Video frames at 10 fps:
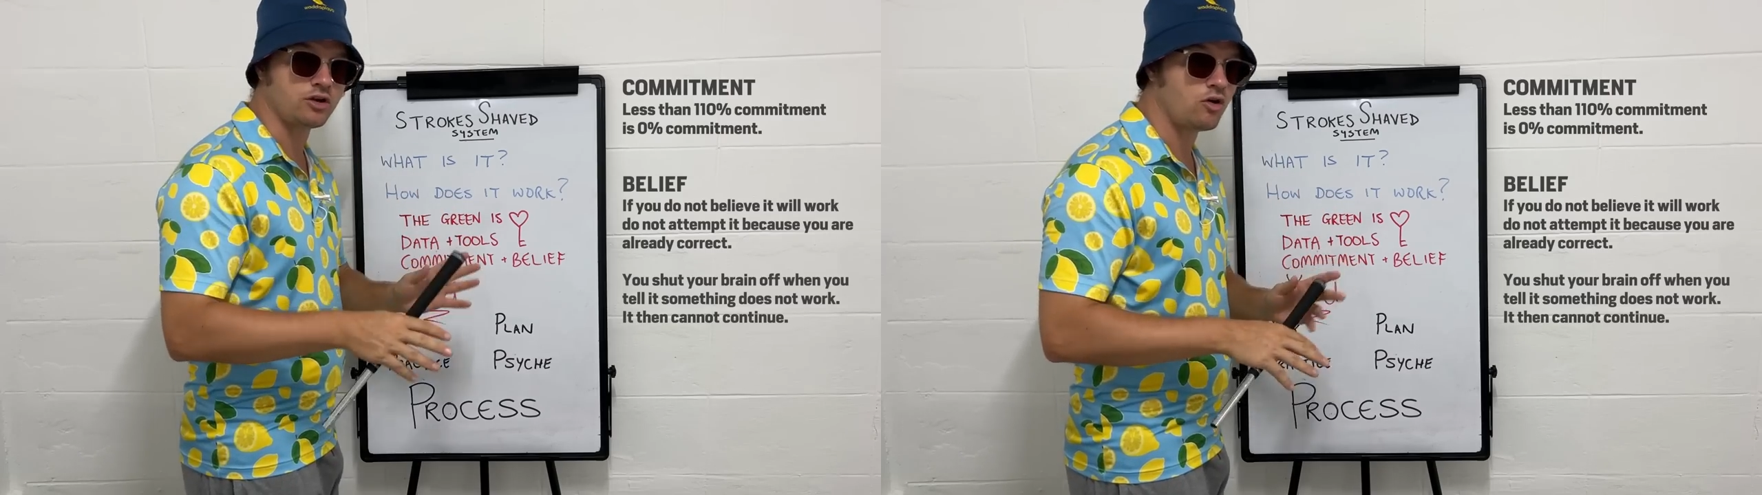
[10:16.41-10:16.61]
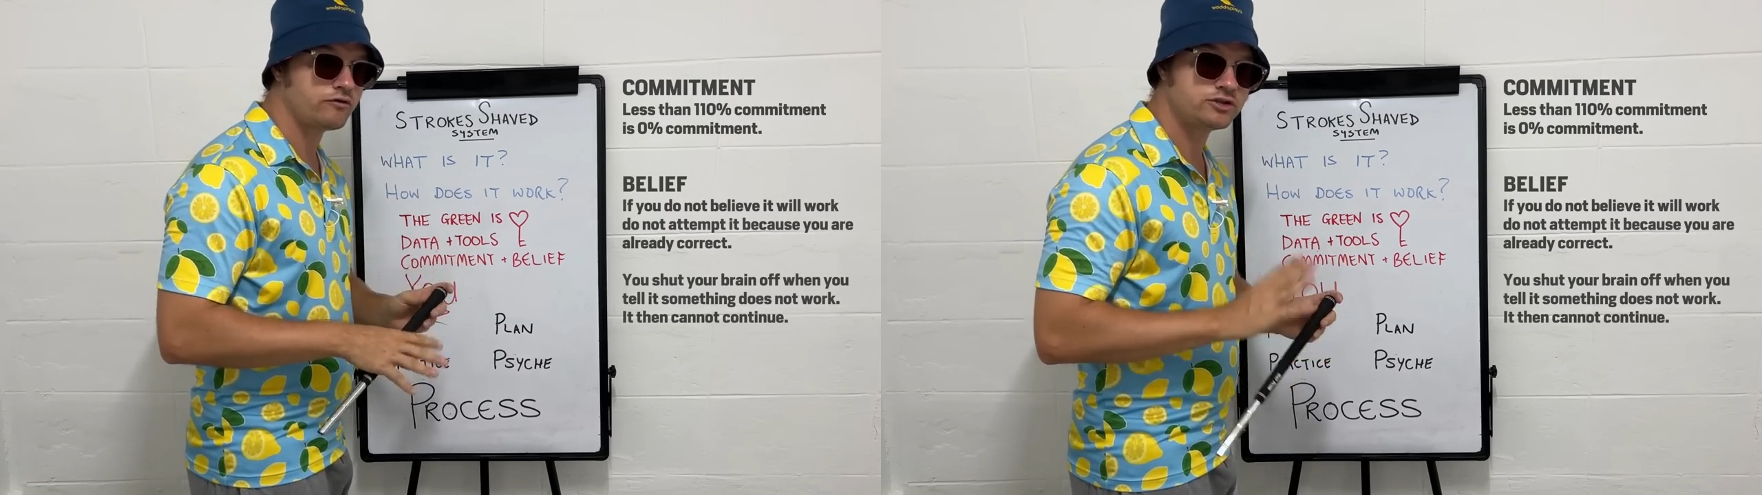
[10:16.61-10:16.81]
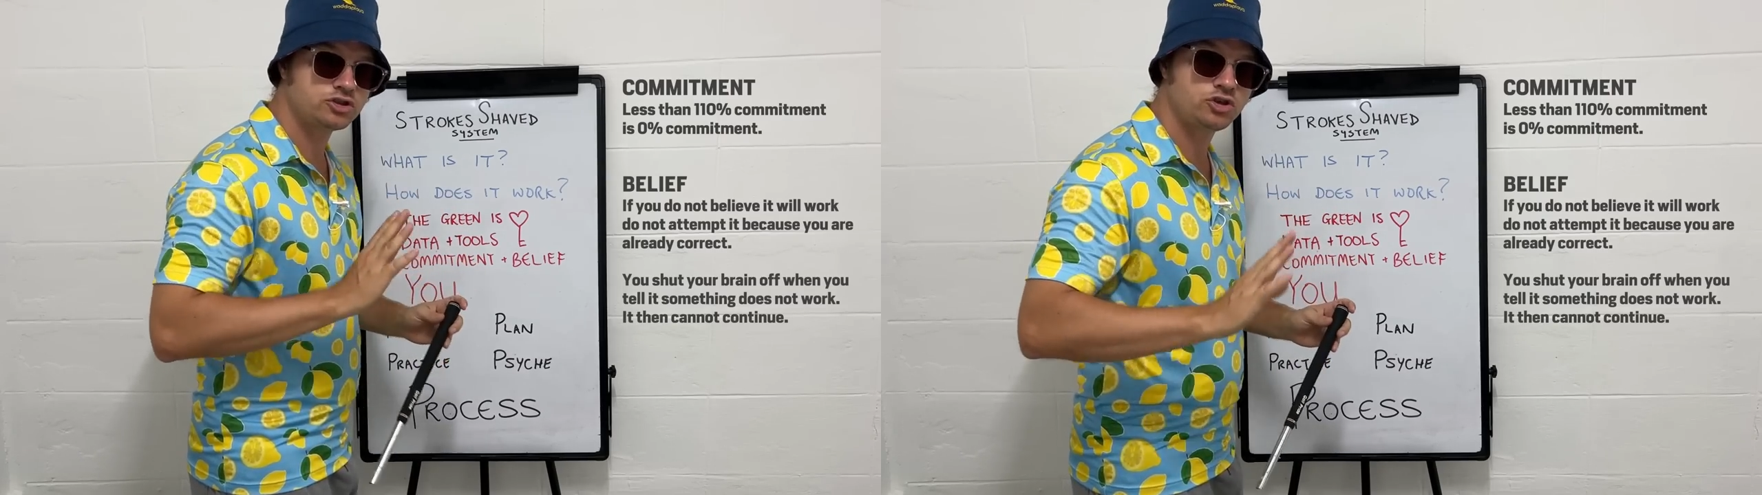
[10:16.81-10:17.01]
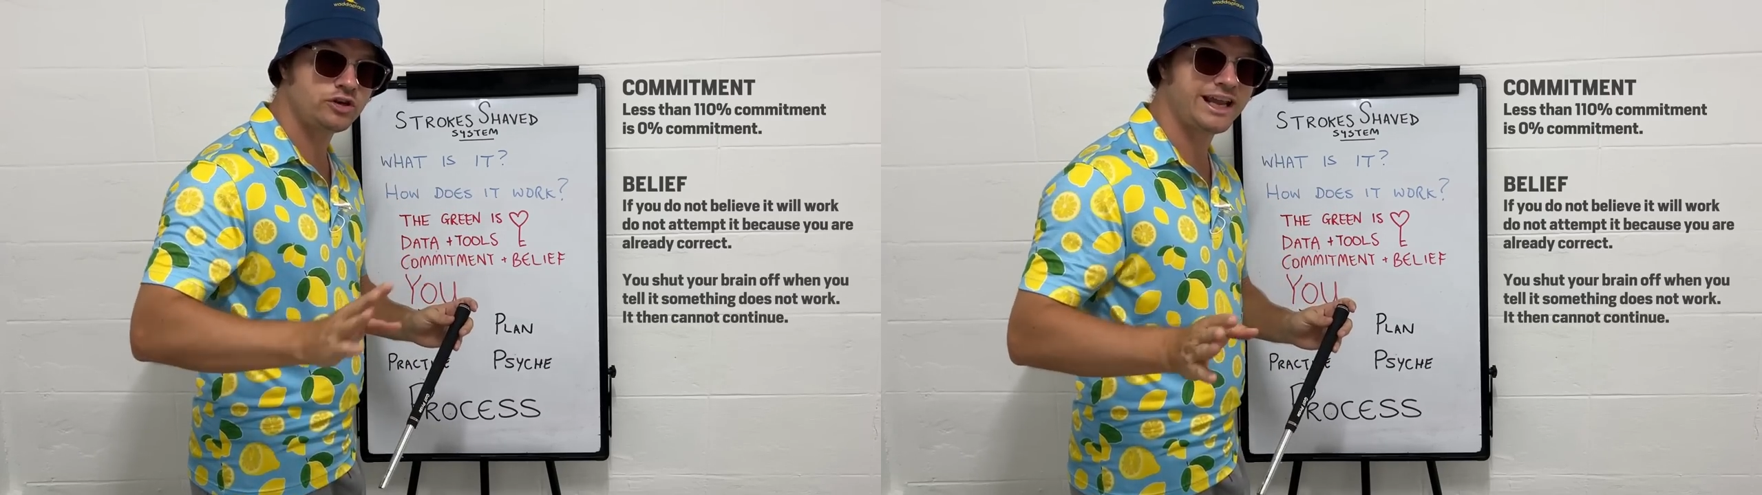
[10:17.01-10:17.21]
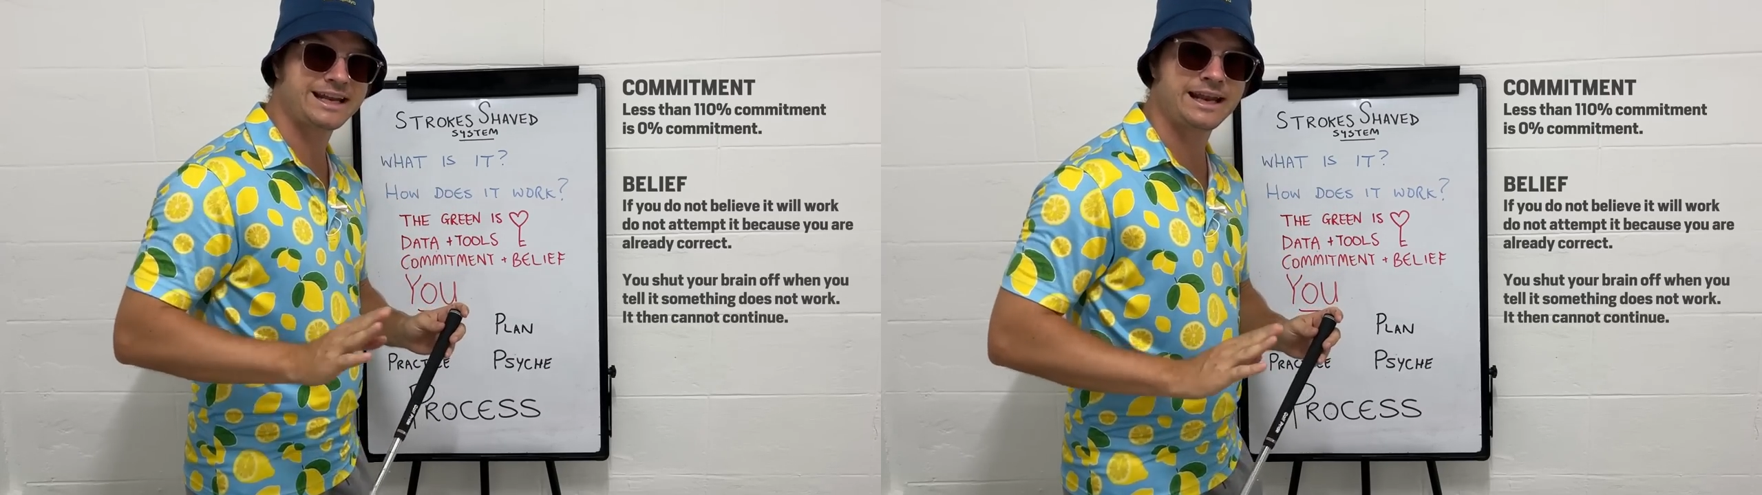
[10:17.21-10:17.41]
Golf is a
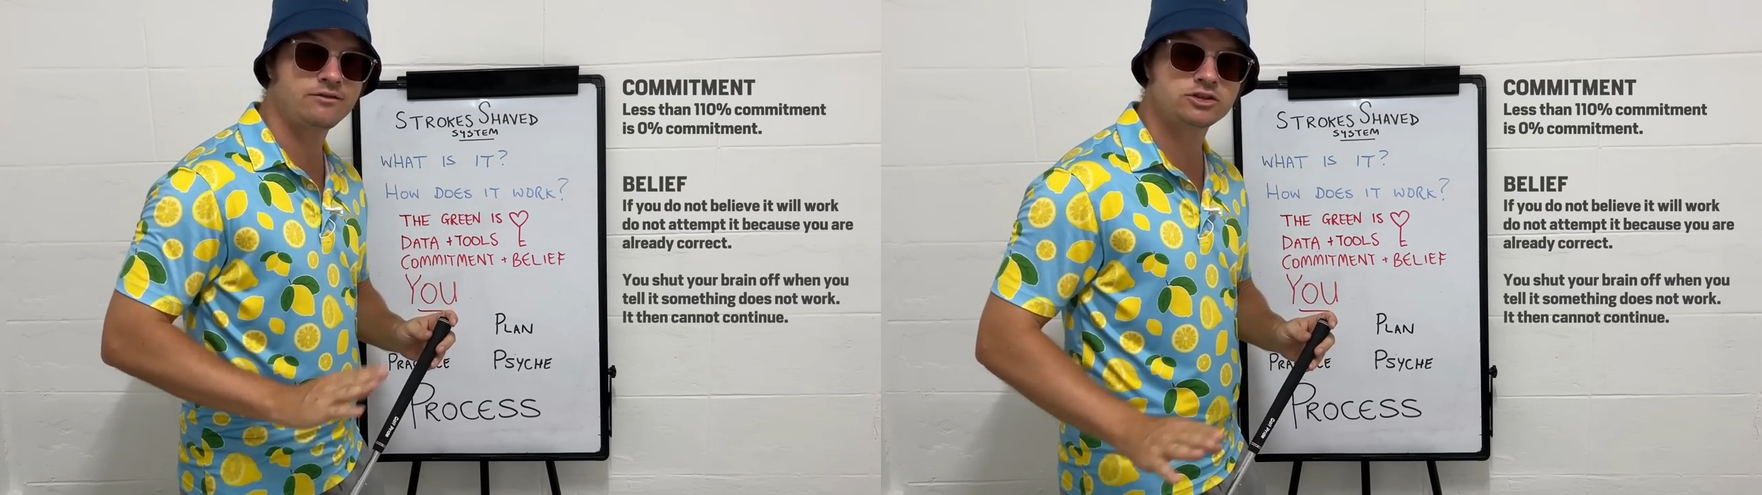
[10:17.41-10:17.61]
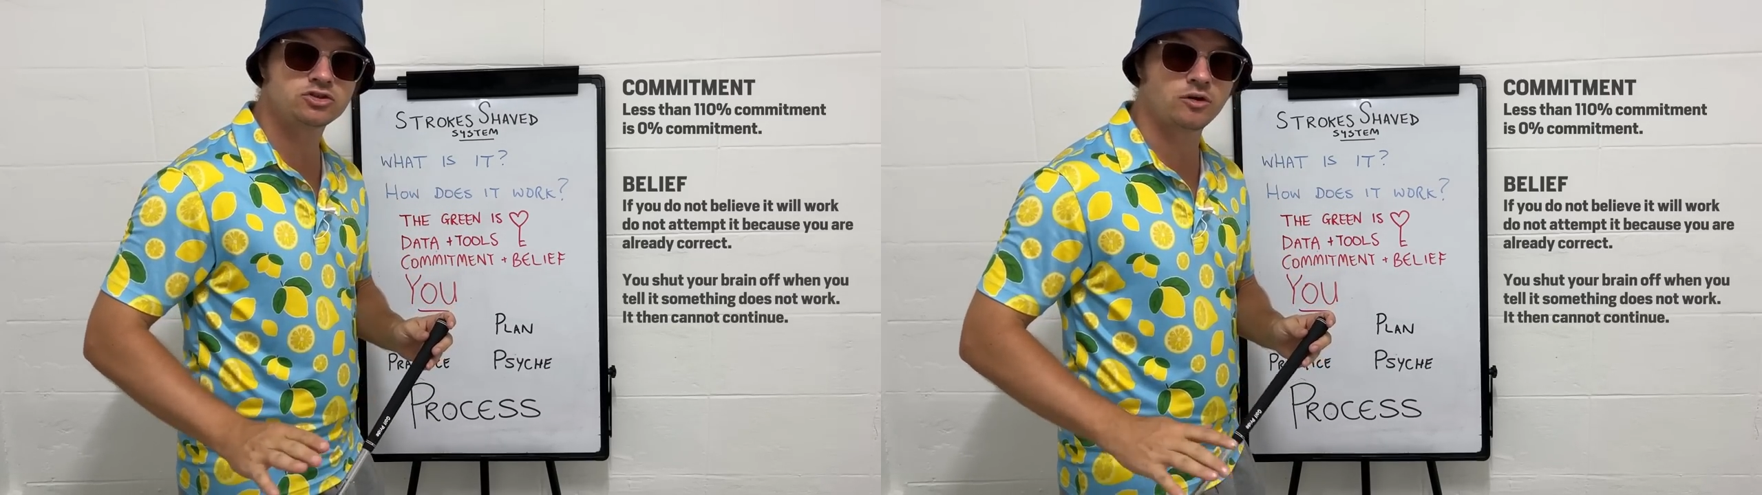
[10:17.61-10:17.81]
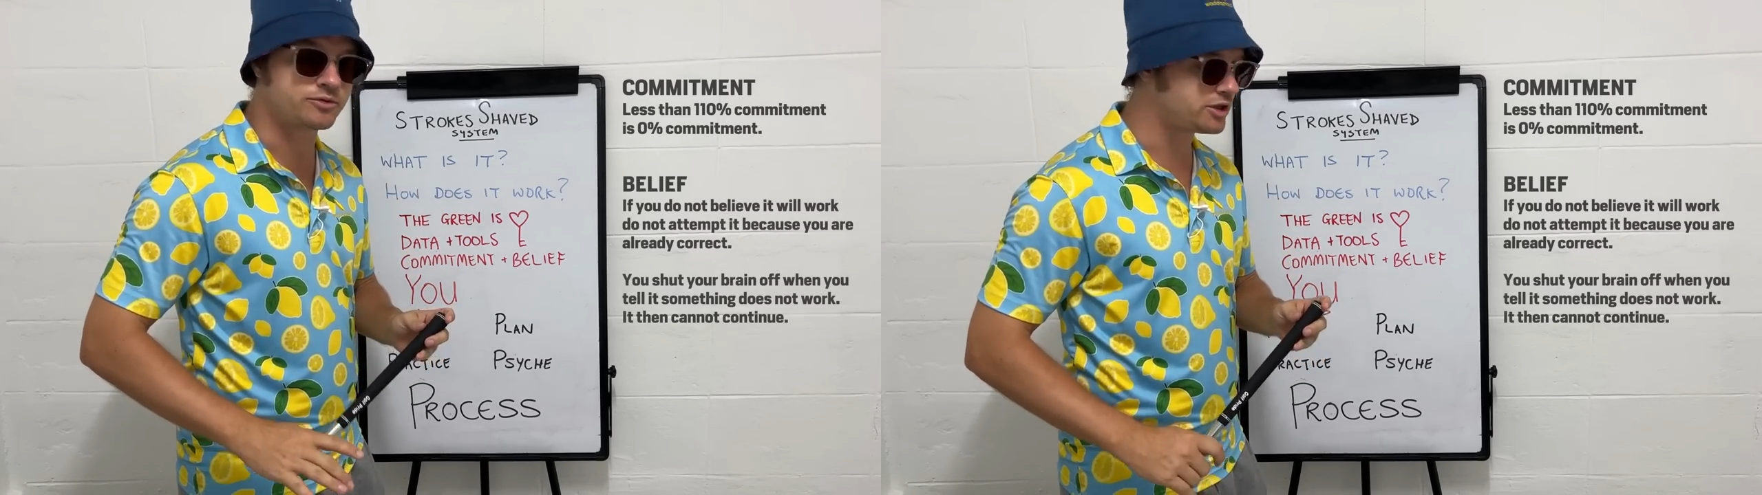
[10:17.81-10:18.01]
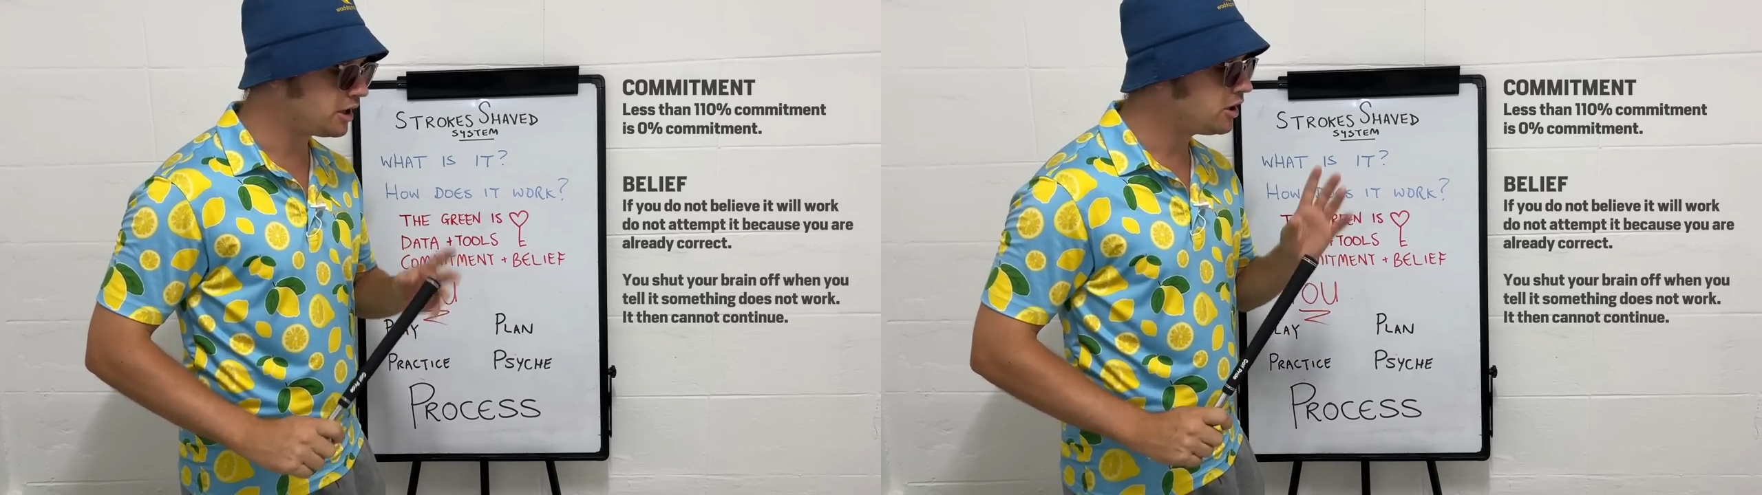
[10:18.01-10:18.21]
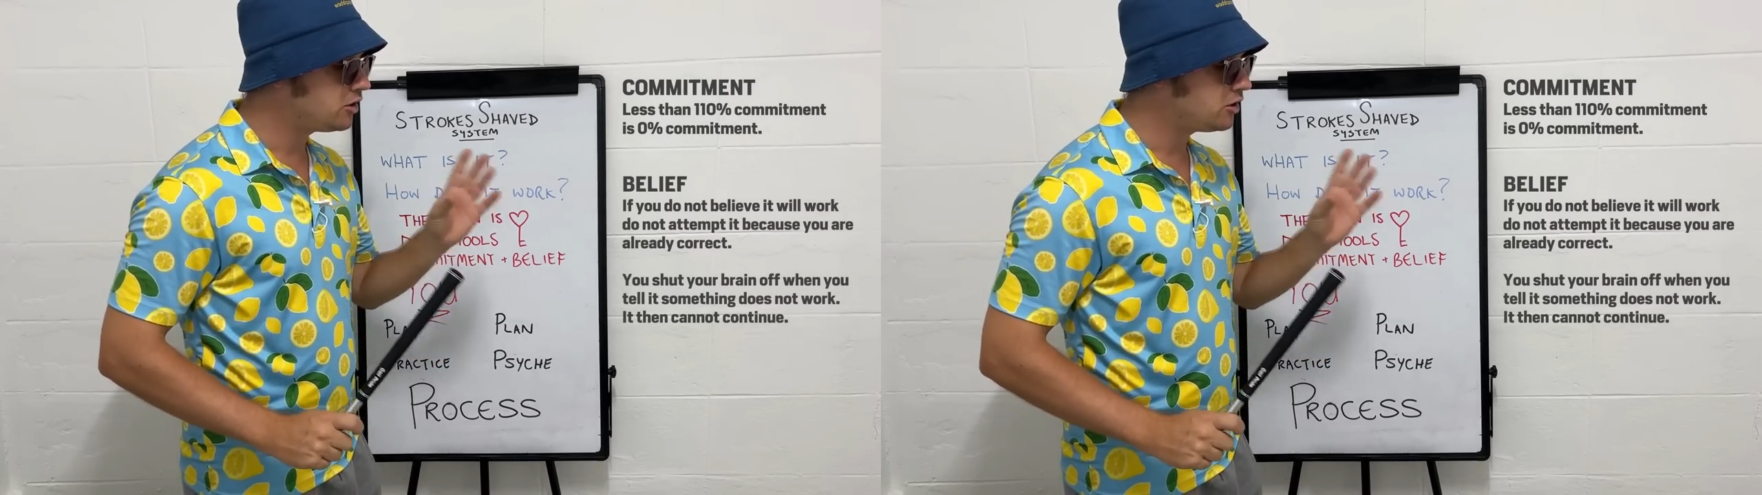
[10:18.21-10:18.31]
journey, it never stops.